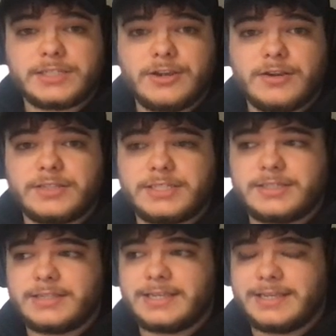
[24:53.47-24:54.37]

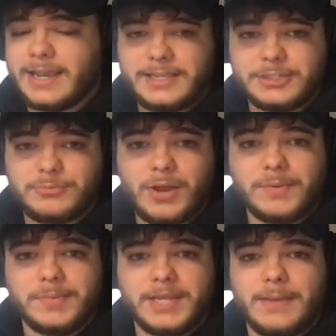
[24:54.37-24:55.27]
starts, yeah, he's
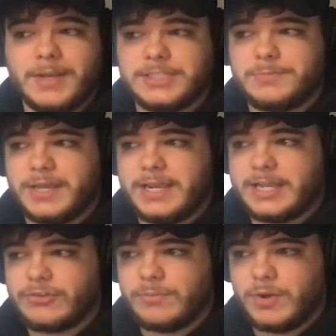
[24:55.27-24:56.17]
probably a must play
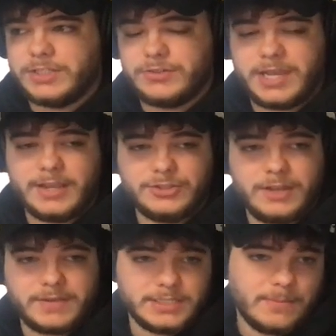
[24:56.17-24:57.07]
at 3.2K on
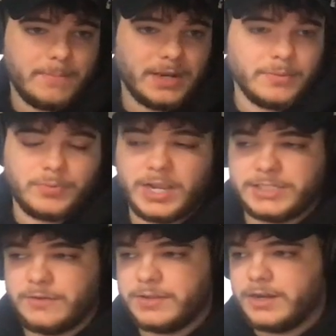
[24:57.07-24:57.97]
DraftKings, a minimum
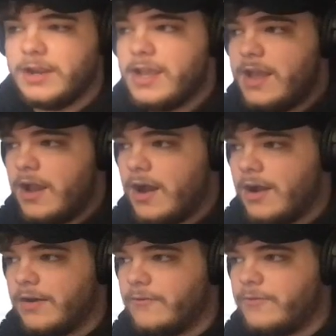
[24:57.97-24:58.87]
price over there
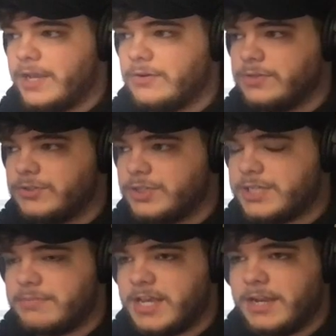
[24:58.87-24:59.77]
on FanDuel. So
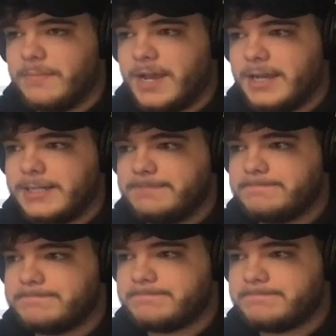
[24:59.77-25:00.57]
just keep that in mind.